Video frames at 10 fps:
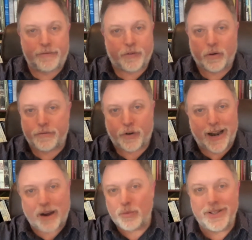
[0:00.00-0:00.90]
for
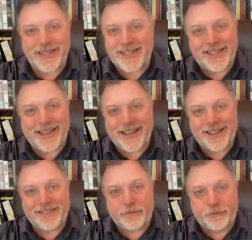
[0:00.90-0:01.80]
not really
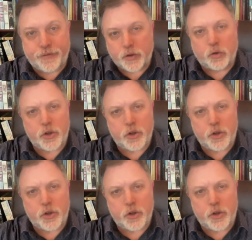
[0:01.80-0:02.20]
seeing the full